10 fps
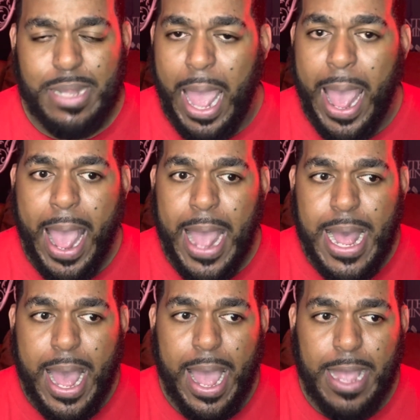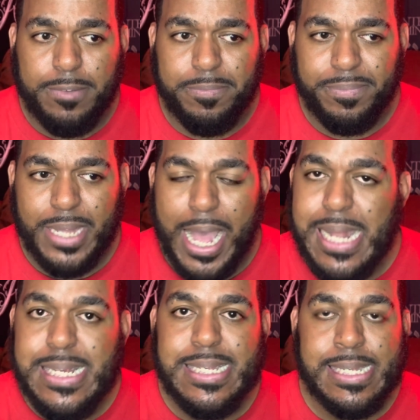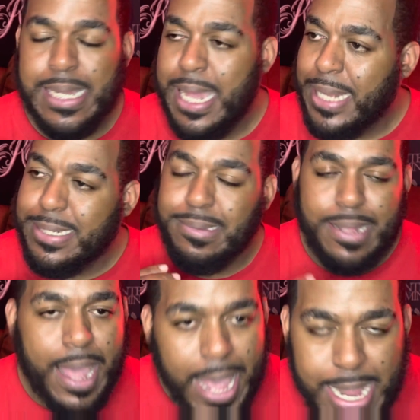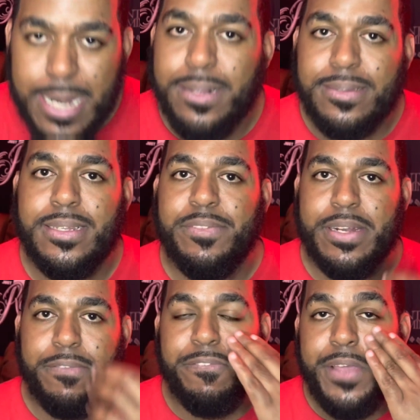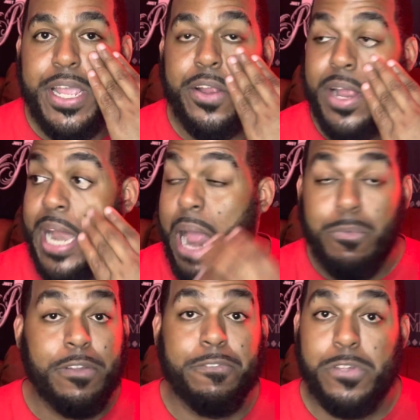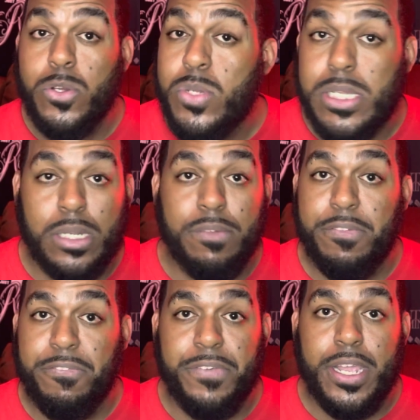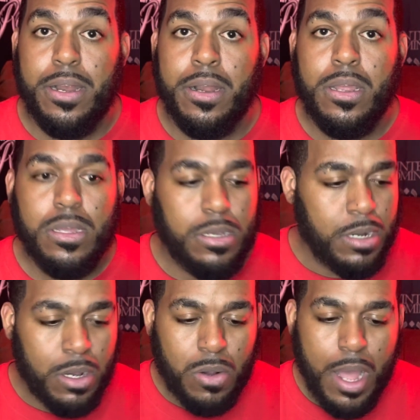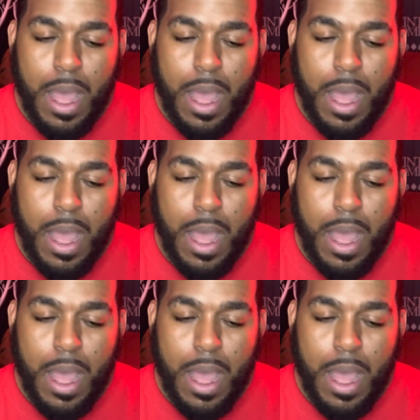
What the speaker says: I just hate us living in fear, and I refuse to live in fear, you know.